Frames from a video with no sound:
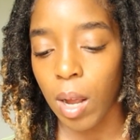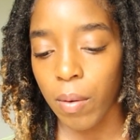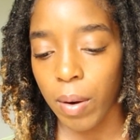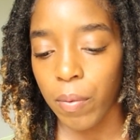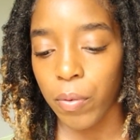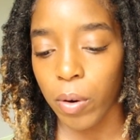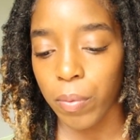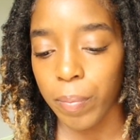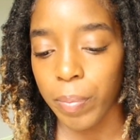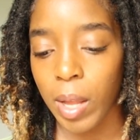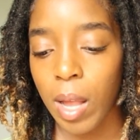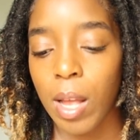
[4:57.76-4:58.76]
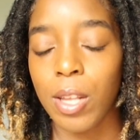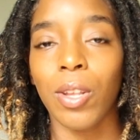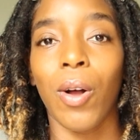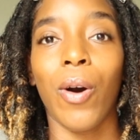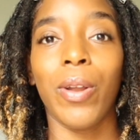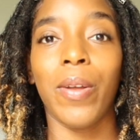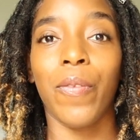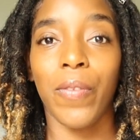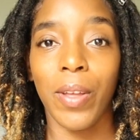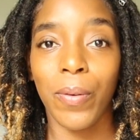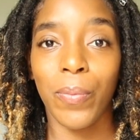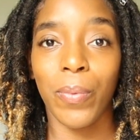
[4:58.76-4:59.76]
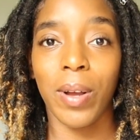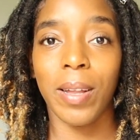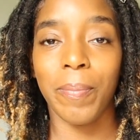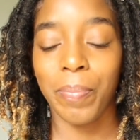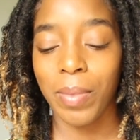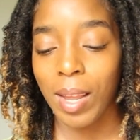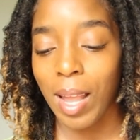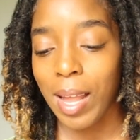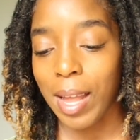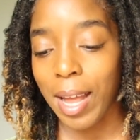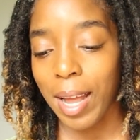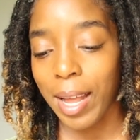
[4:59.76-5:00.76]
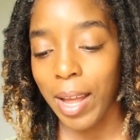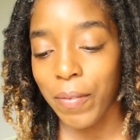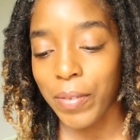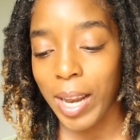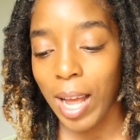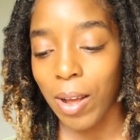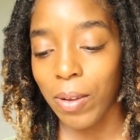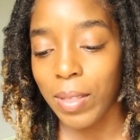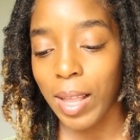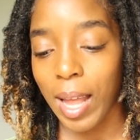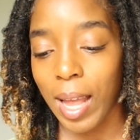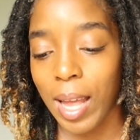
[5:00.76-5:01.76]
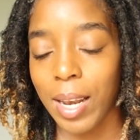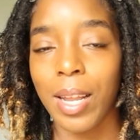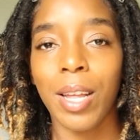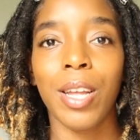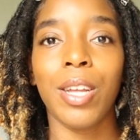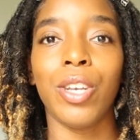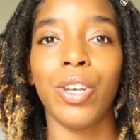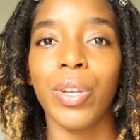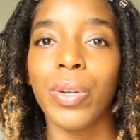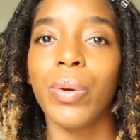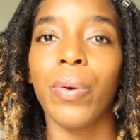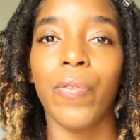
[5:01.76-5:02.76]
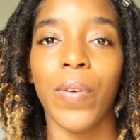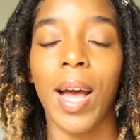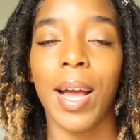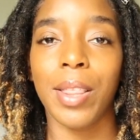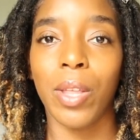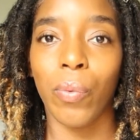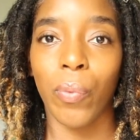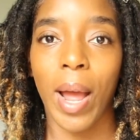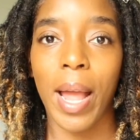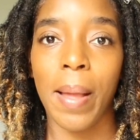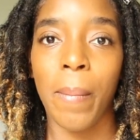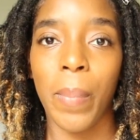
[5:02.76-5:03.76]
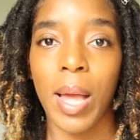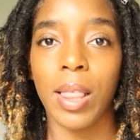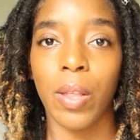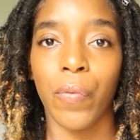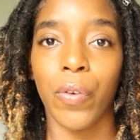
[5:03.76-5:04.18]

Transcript: All right, fourth one. So on the fifth one, I have down that do find the right method